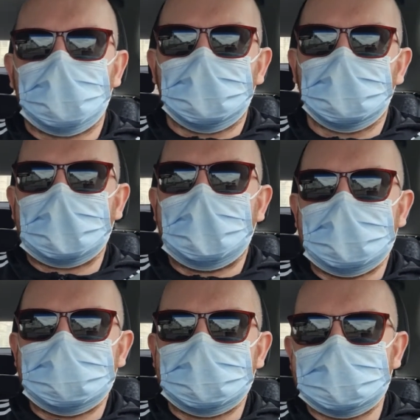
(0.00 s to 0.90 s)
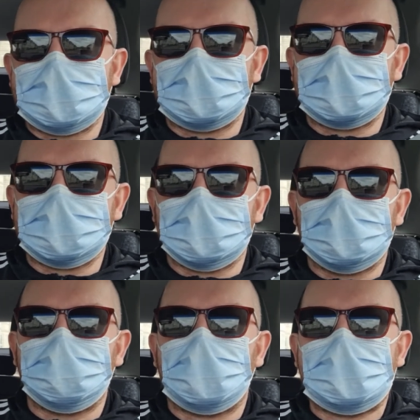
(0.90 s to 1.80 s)
If I don't get anything, then I'm going to go
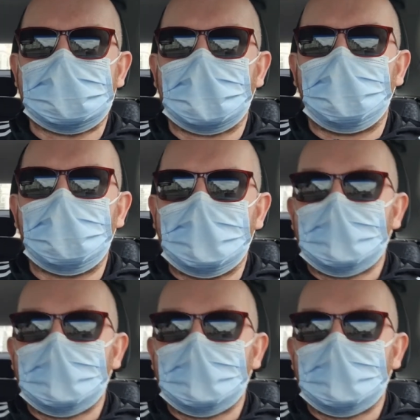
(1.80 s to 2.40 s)
and park up.